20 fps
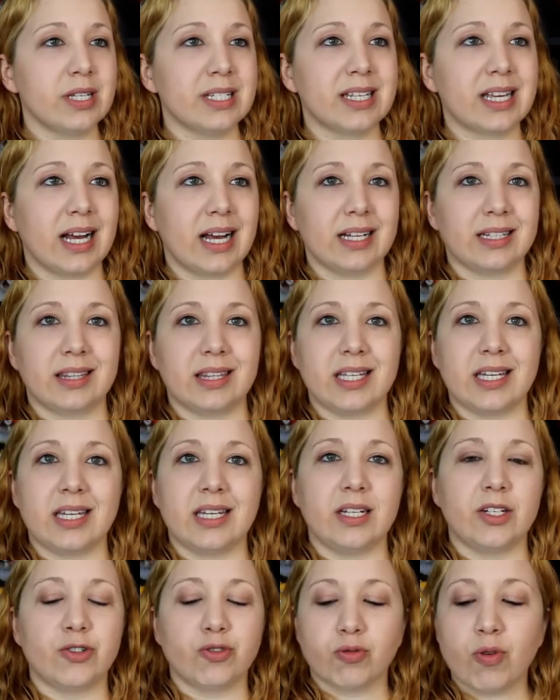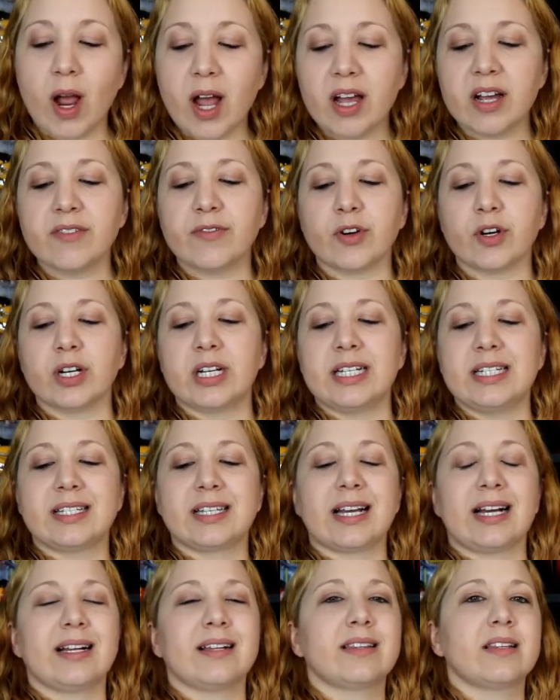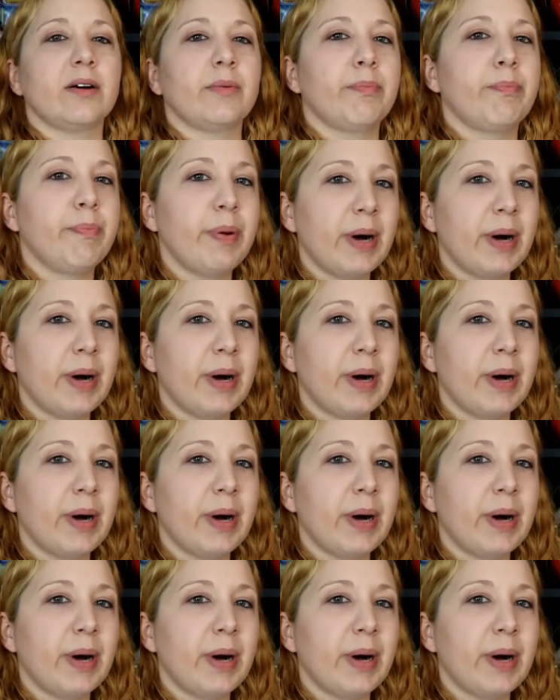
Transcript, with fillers: He's got the driver, he's got the